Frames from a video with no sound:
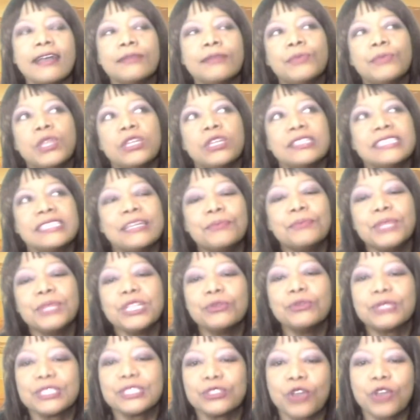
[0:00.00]
somebody
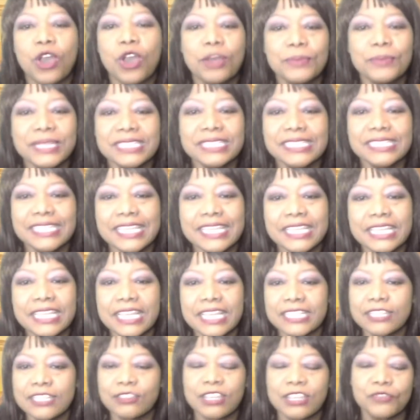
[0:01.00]
was commenting,
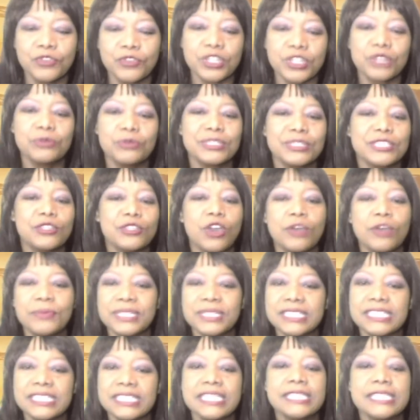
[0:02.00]
a South African was
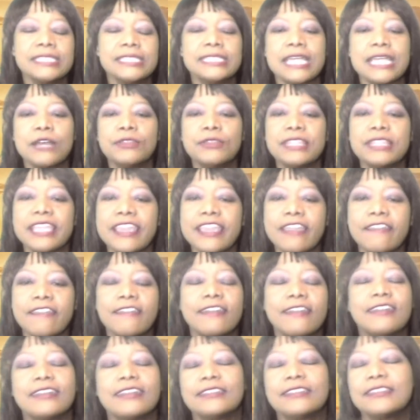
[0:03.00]
commenting down there,
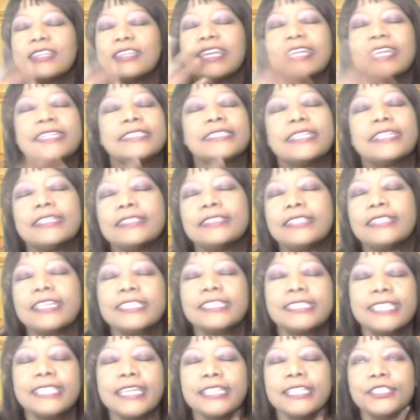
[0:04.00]
and they
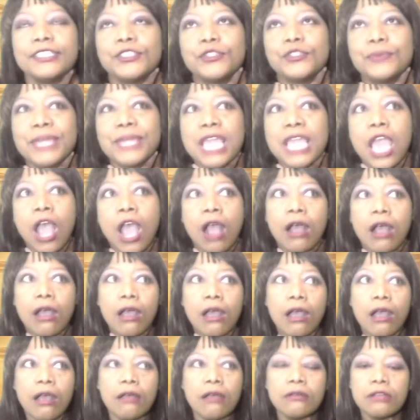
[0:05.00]
said to me,
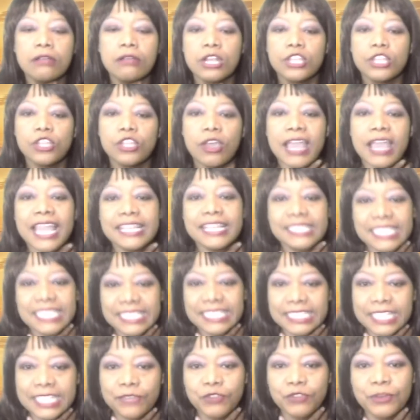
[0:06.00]
oh, your
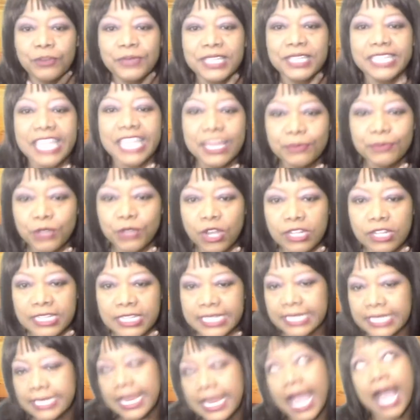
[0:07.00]
ancestors are from the Cape
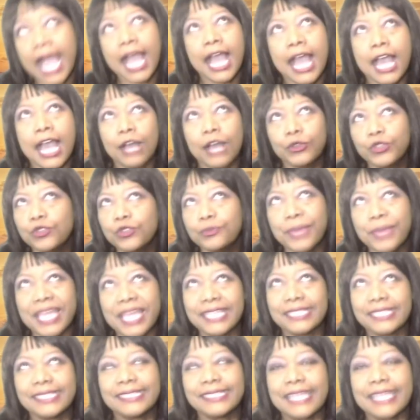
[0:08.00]
Colony. Now you
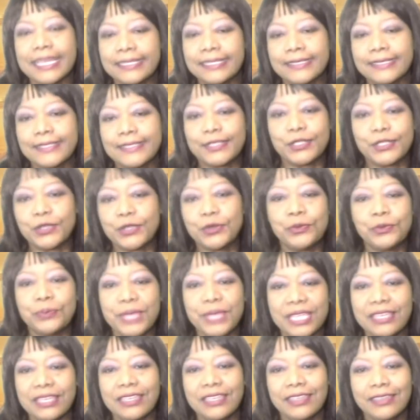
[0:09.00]
make sense to
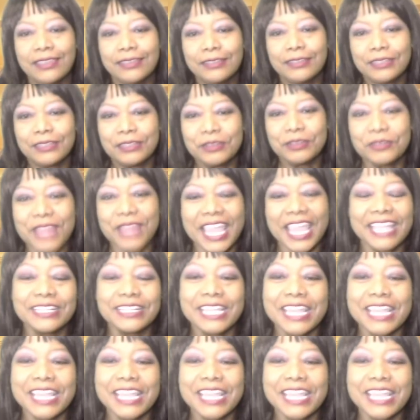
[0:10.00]
me, right?